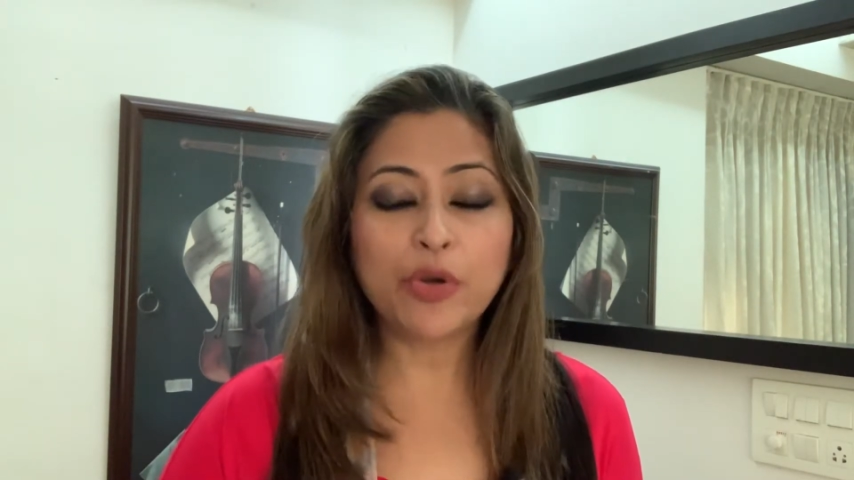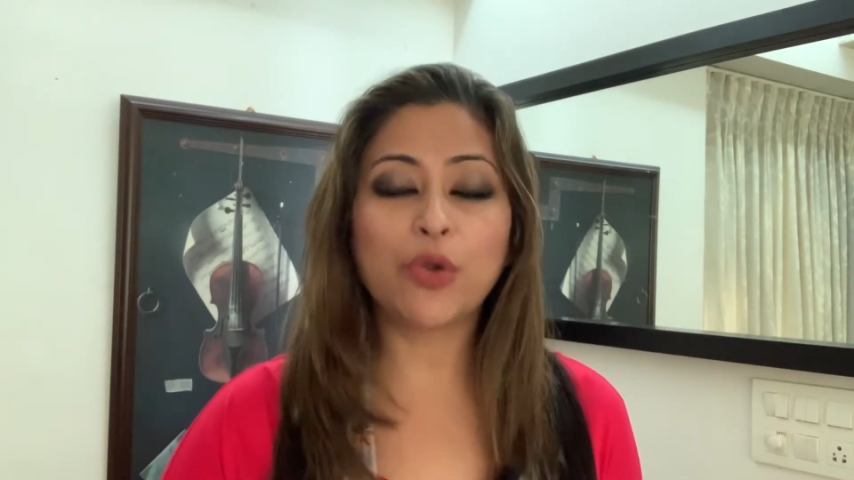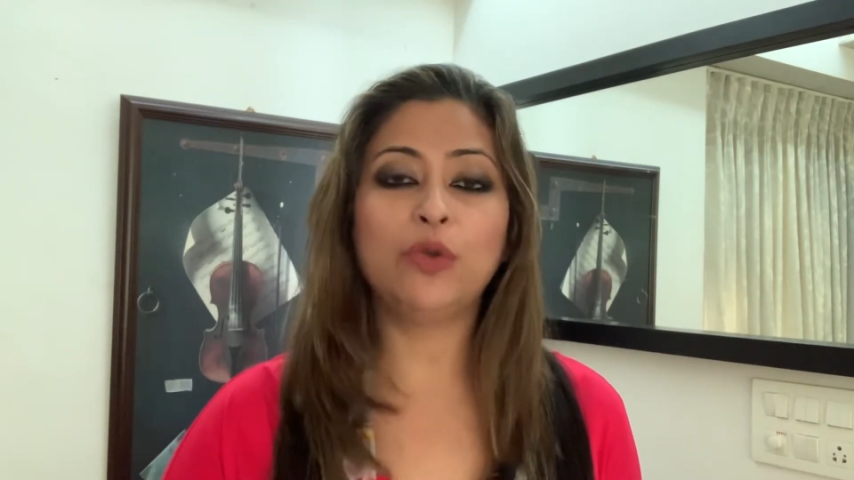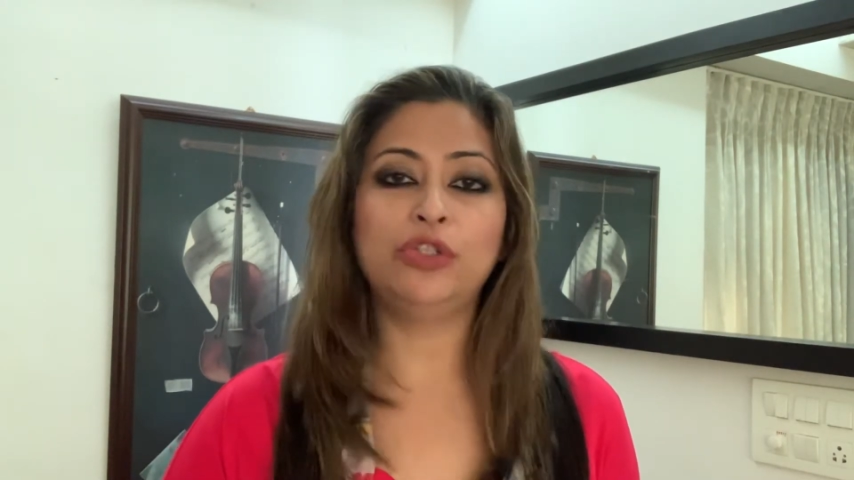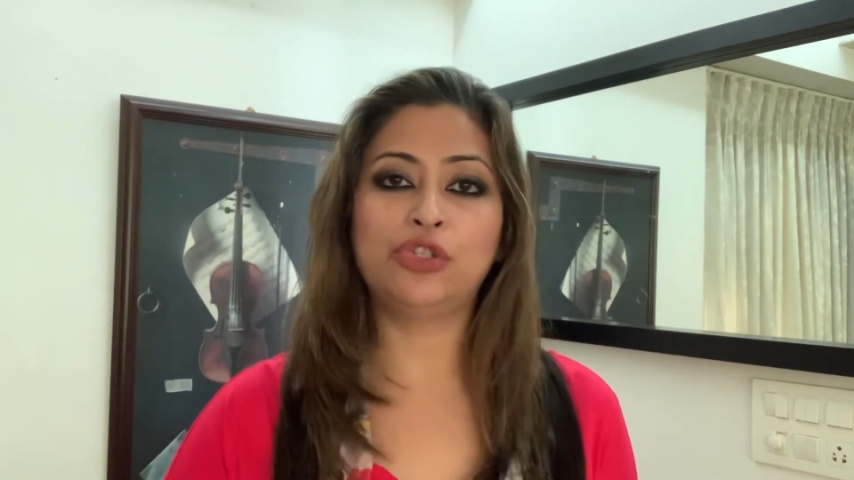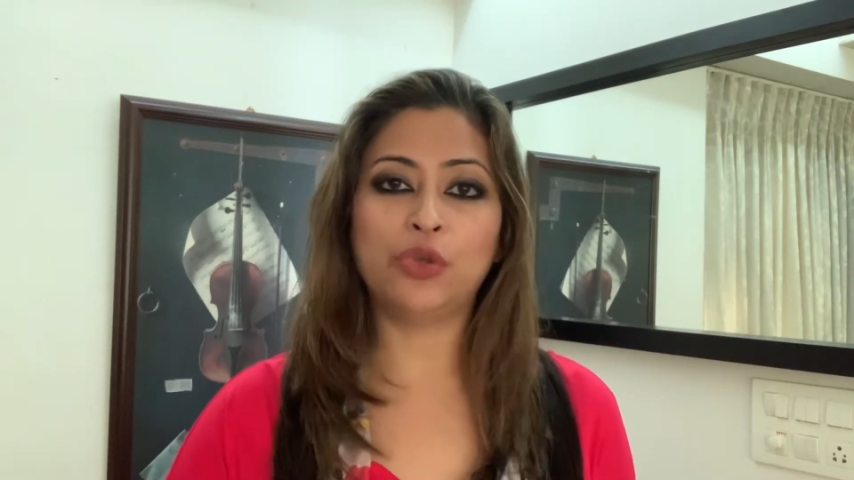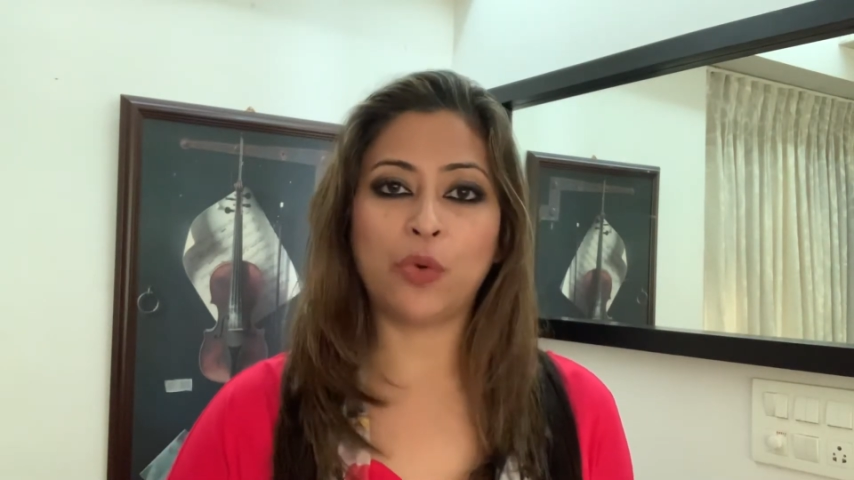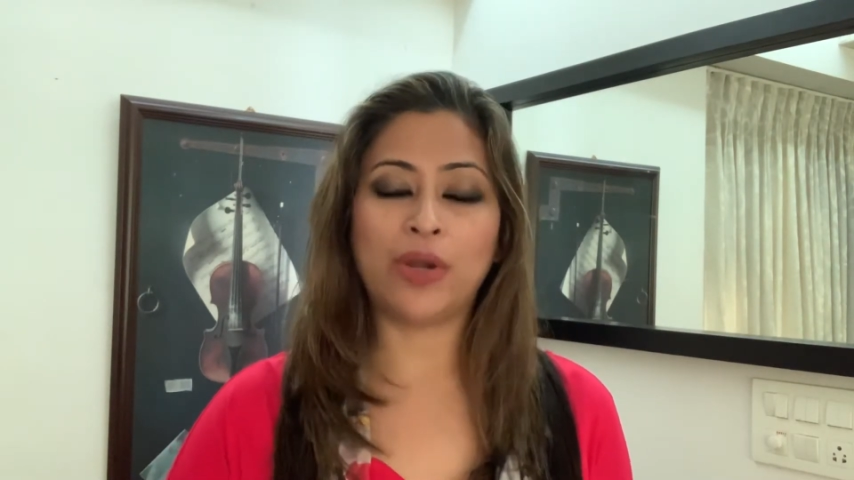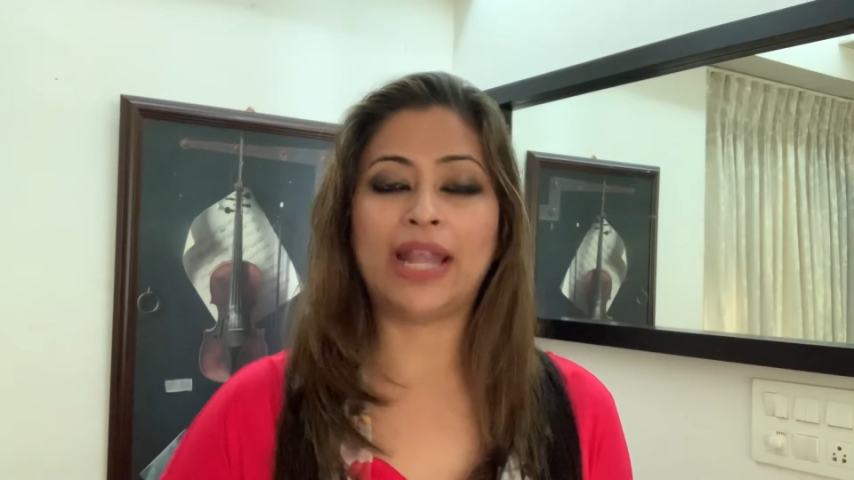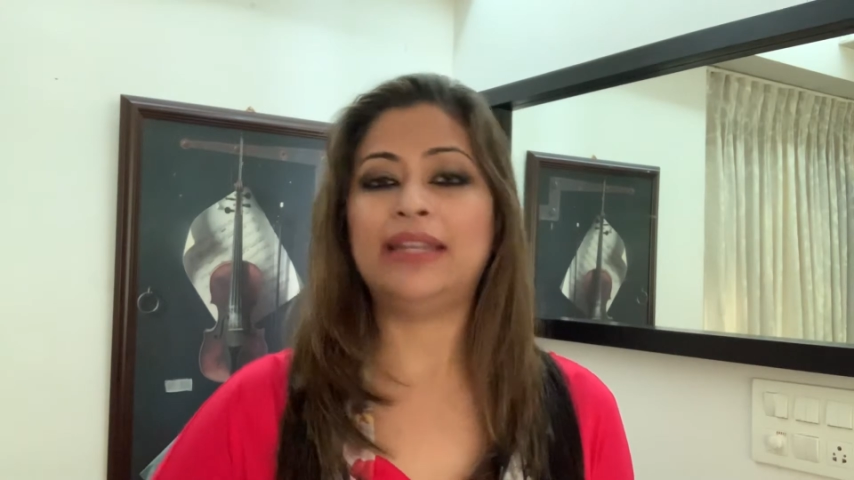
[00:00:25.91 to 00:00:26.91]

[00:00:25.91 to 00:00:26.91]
prone zone,